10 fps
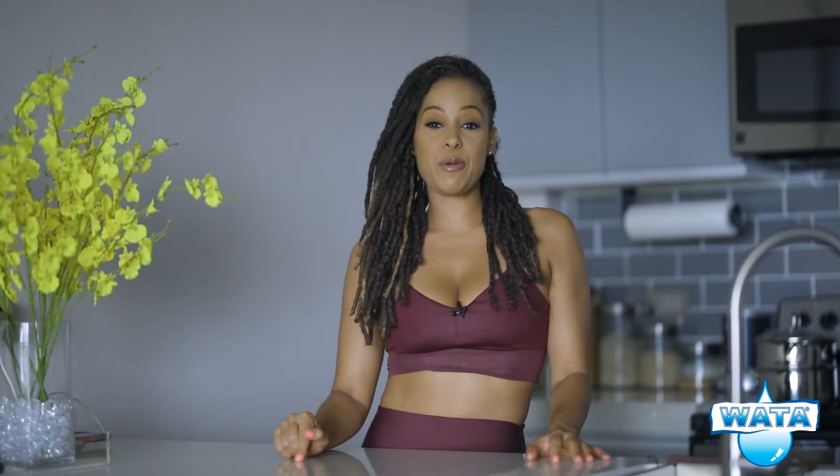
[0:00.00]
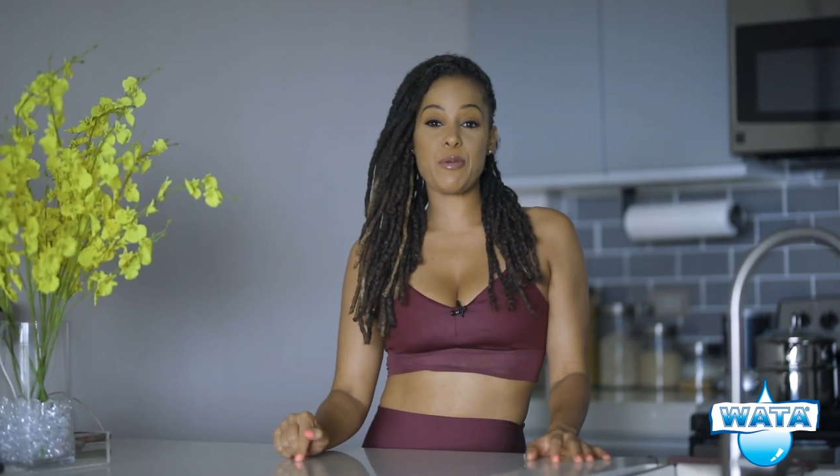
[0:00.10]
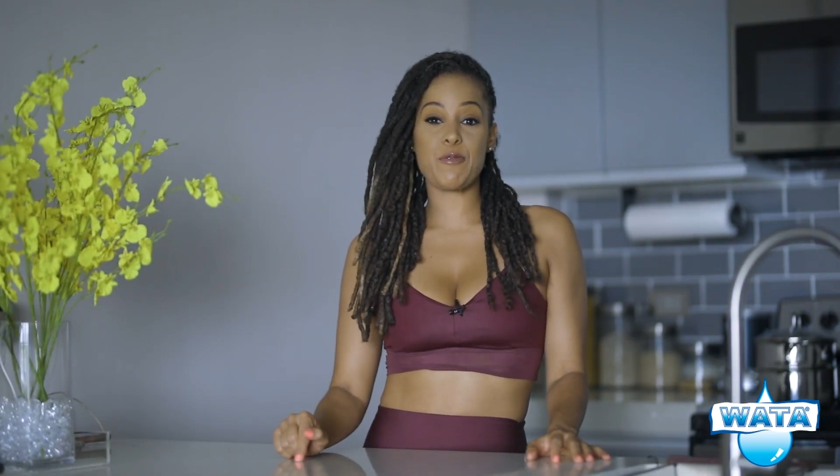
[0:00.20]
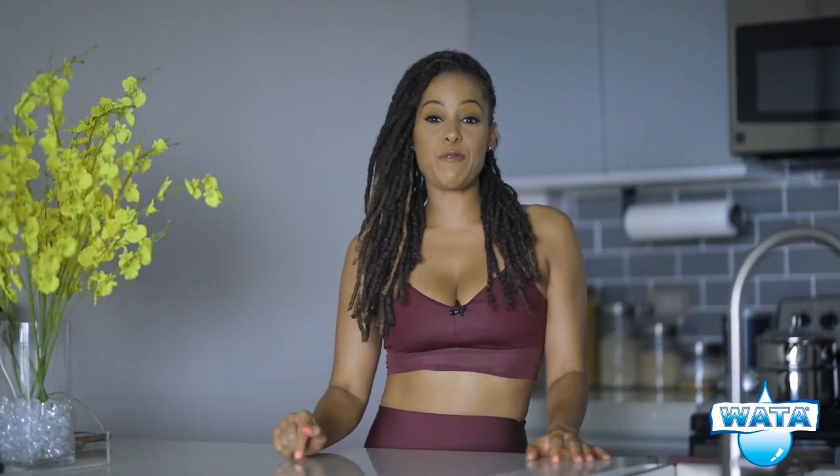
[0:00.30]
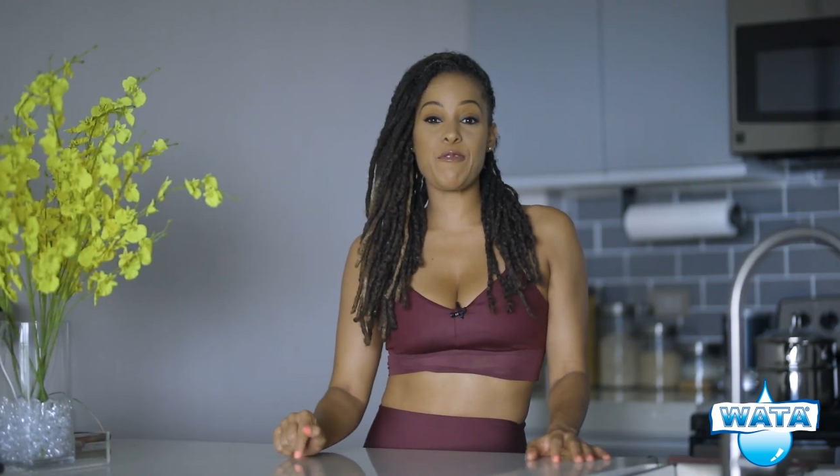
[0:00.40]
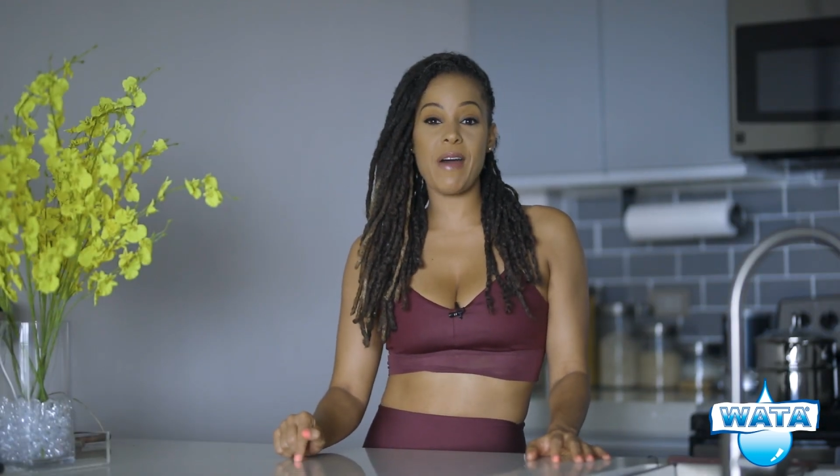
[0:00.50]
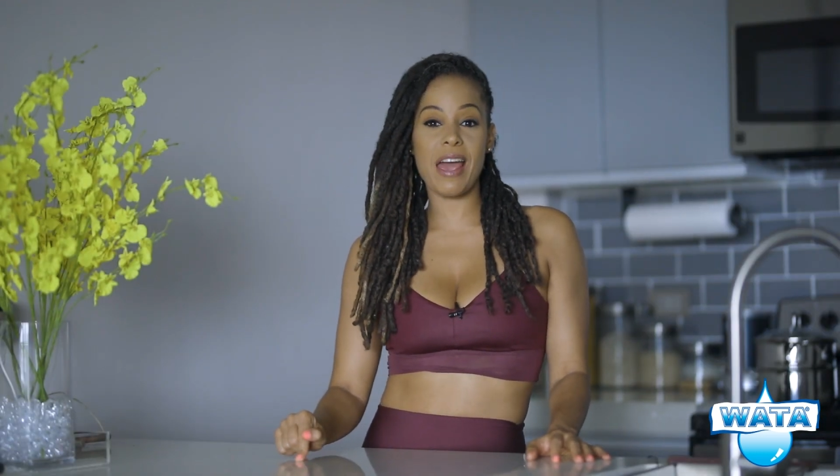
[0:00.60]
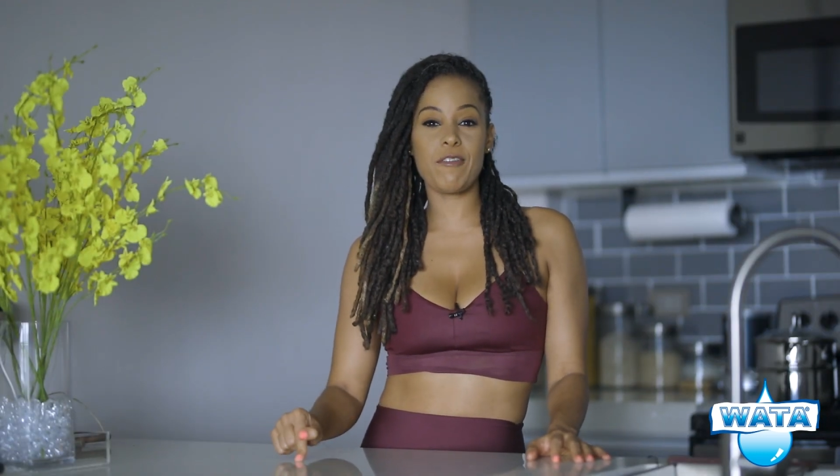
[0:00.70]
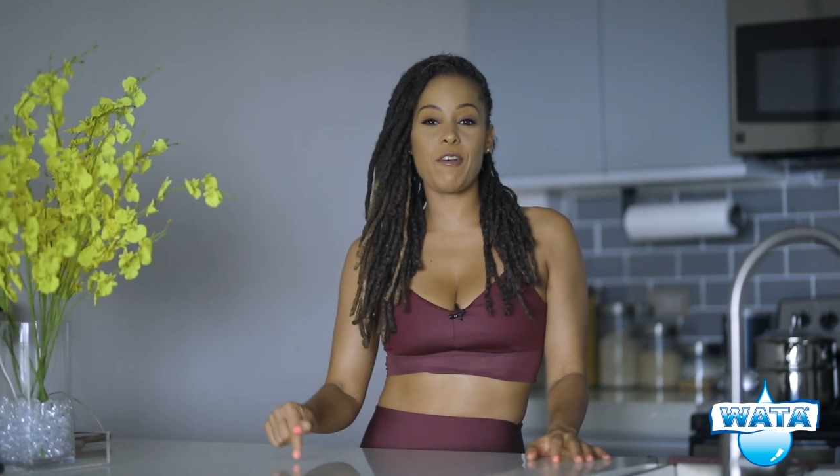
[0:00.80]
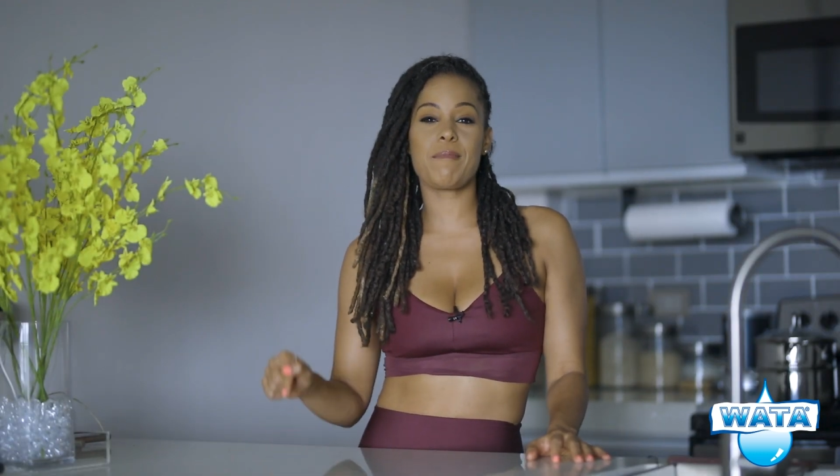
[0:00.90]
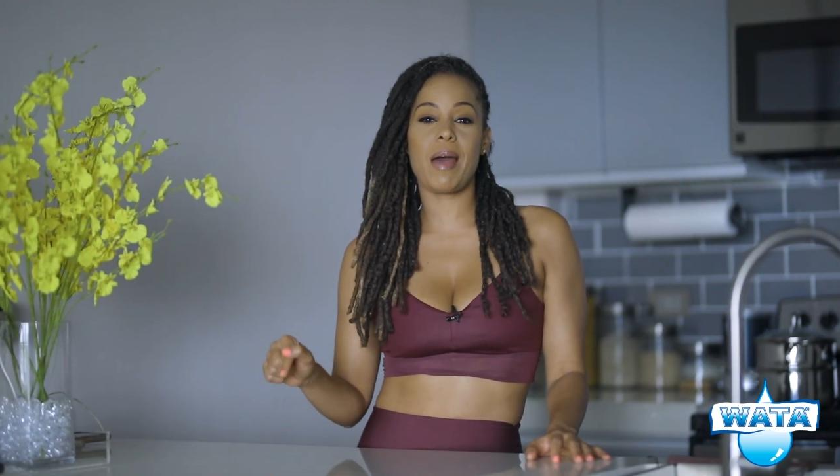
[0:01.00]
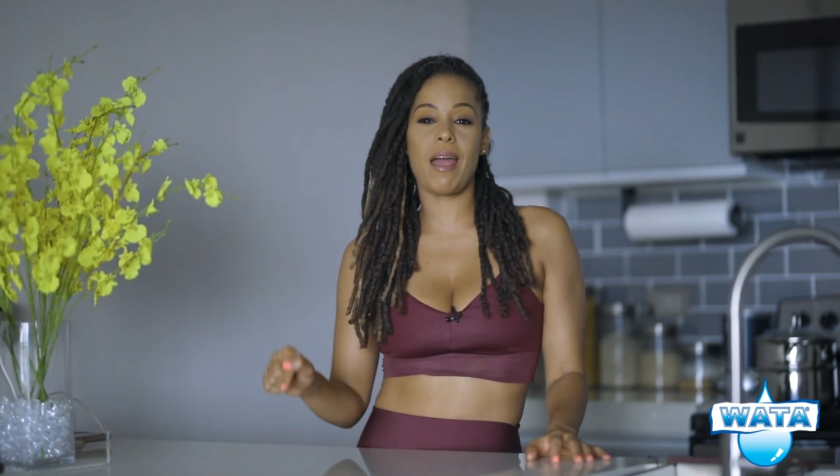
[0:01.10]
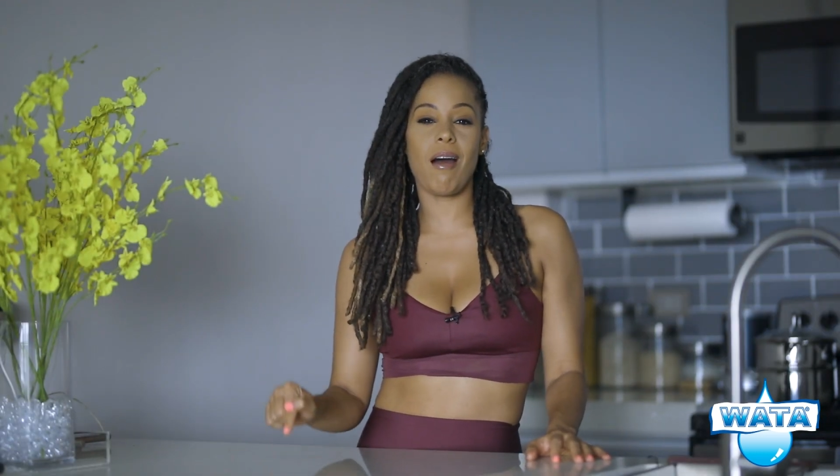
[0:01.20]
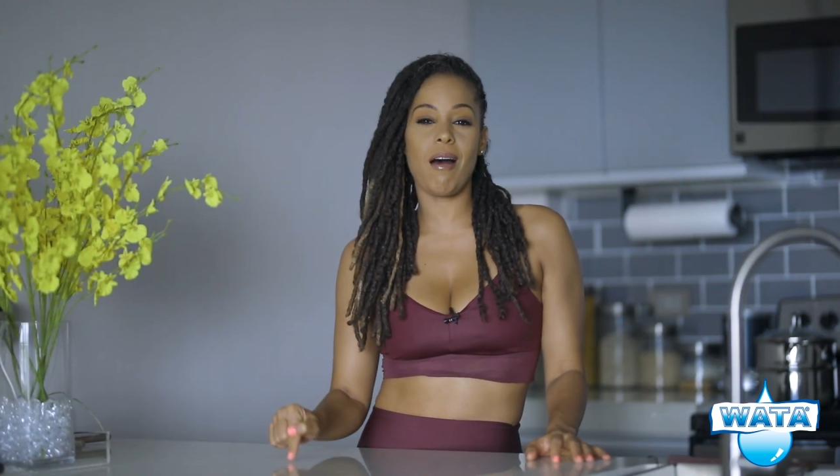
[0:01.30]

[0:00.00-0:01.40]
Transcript: you through 5 of my